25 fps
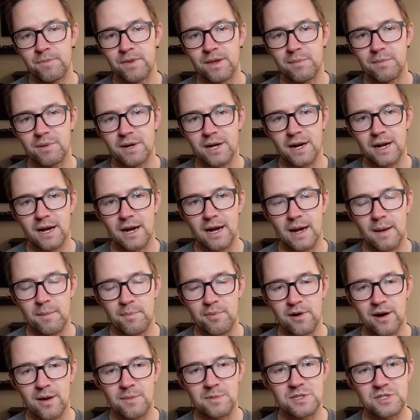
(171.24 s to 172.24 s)
But I
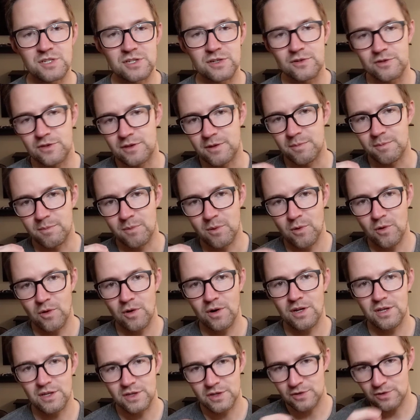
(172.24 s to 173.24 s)
promise you, the more
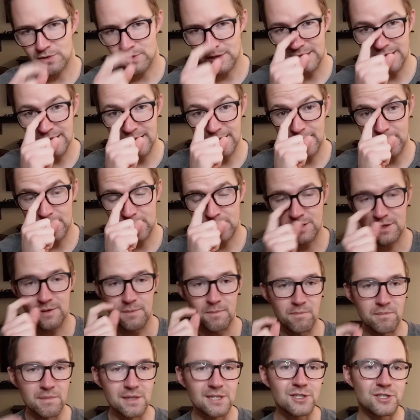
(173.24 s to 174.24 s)
you engage the
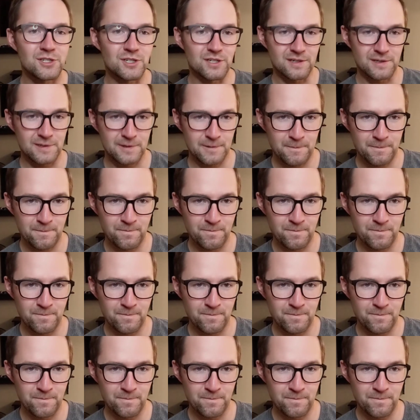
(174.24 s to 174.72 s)
mission,